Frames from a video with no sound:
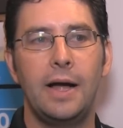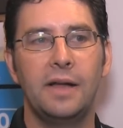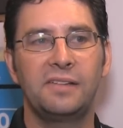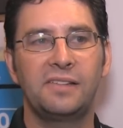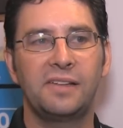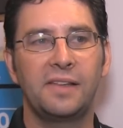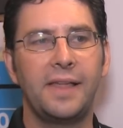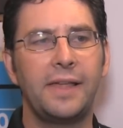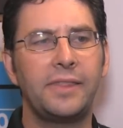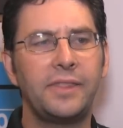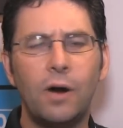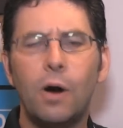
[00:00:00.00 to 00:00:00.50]

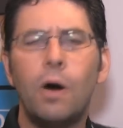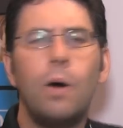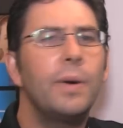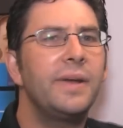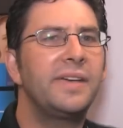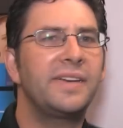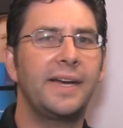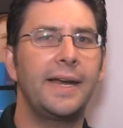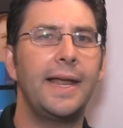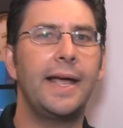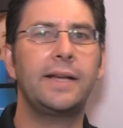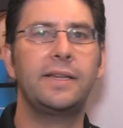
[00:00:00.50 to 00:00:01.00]
so that they're
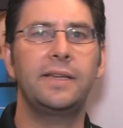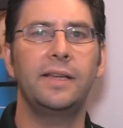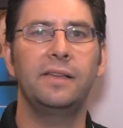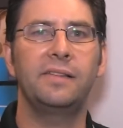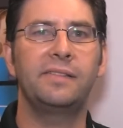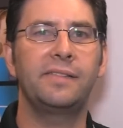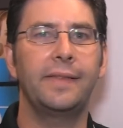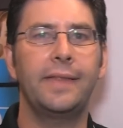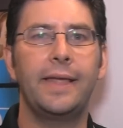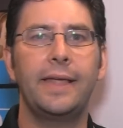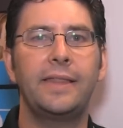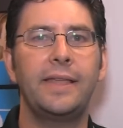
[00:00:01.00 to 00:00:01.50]
always connected,
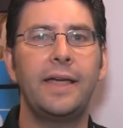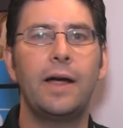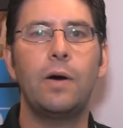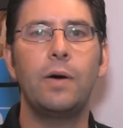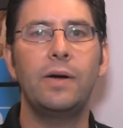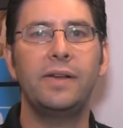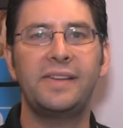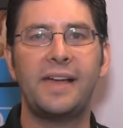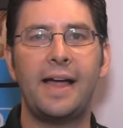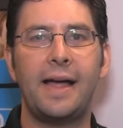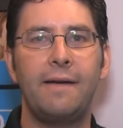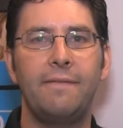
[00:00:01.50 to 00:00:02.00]
so that they
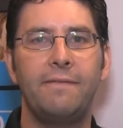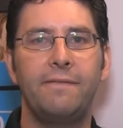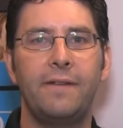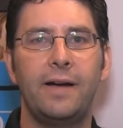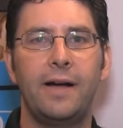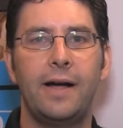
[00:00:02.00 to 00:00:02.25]
always have